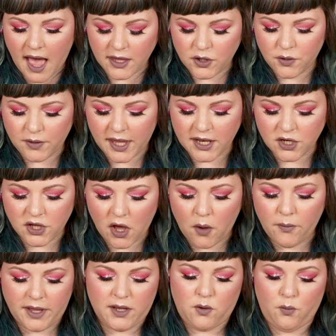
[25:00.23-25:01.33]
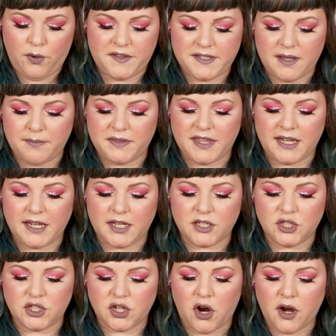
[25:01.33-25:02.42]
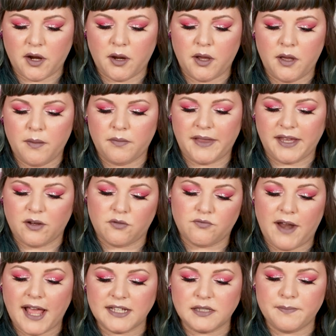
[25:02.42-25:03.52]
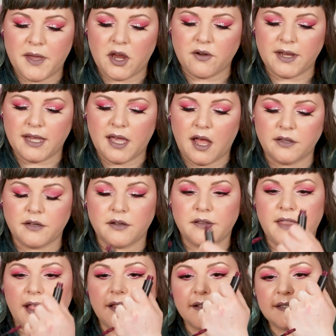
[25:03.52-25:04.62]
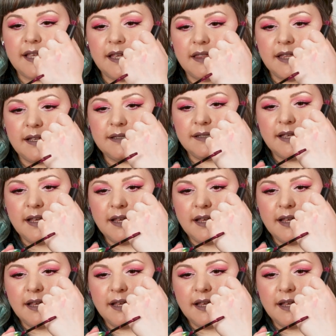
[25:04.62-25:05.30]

you can go in with something dark, like a raspberry color that looks like this.